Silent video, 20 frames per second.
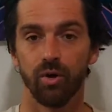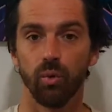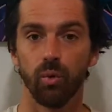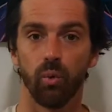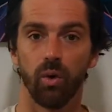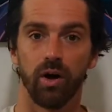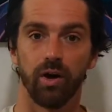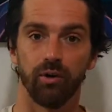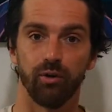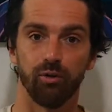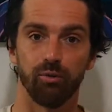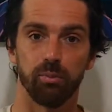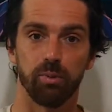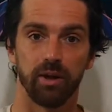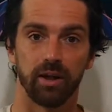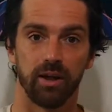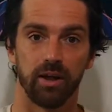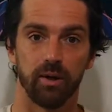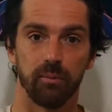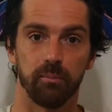why we've
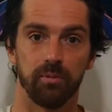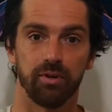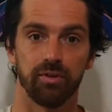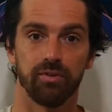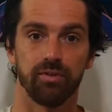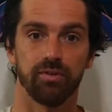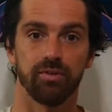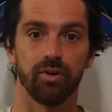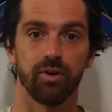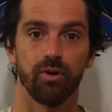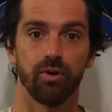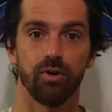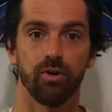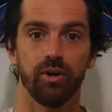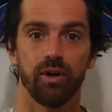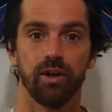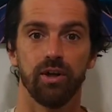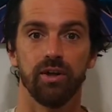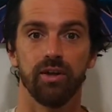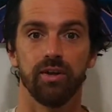become
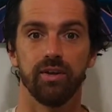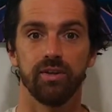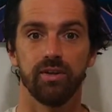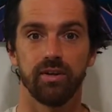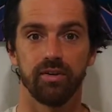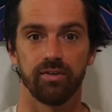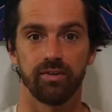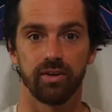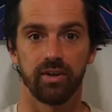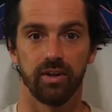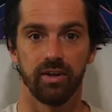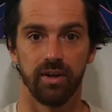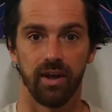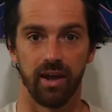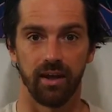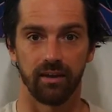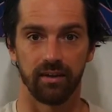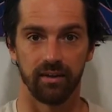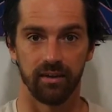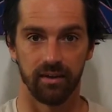so
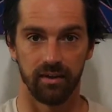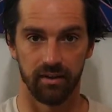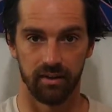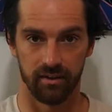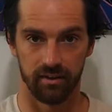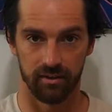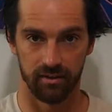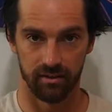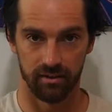disconnected